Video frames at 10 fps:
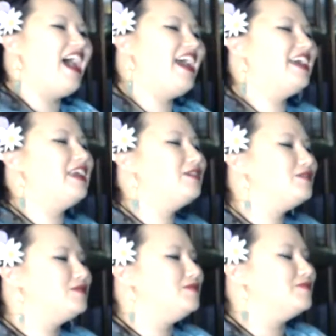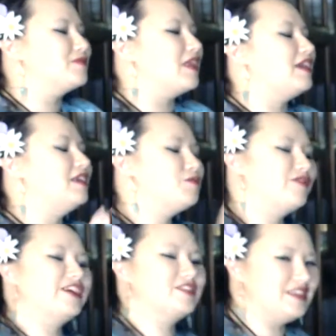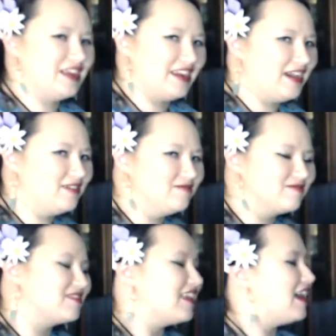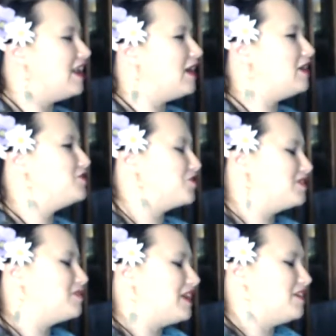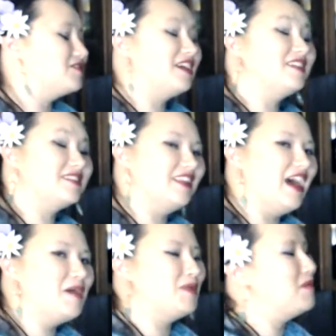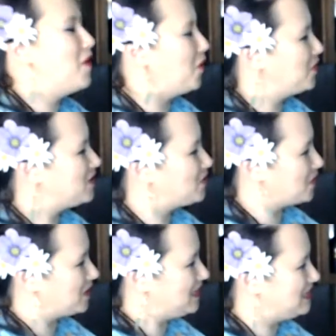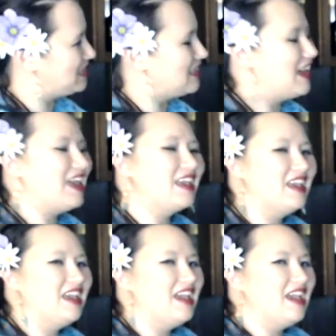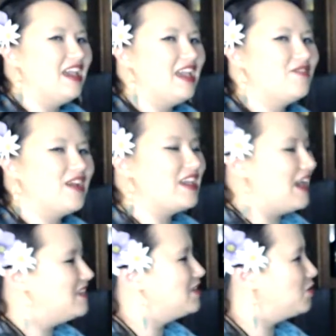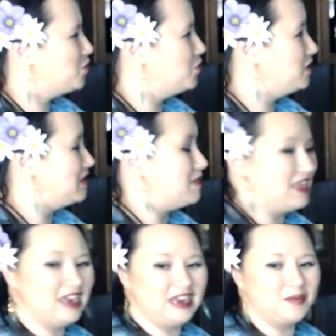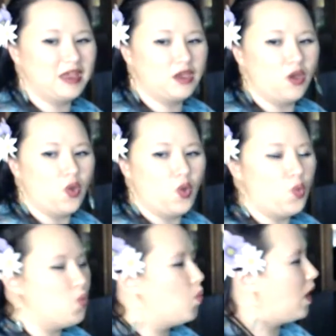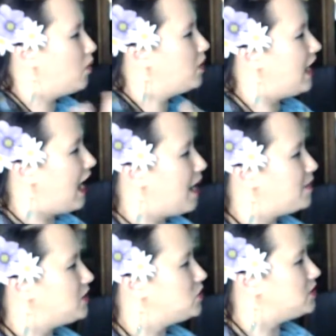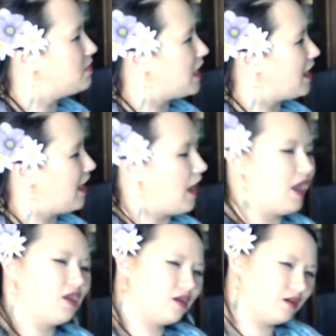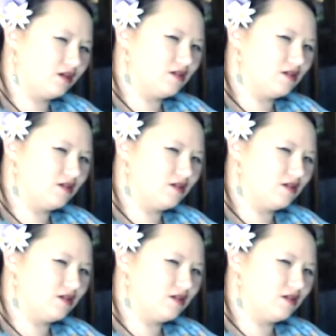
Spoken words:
And I get it professionally done now. And I trust my hairstylist a lot, but I'm always worried to if I got into the pool in the beginning, I'm like, what would happen to my hair?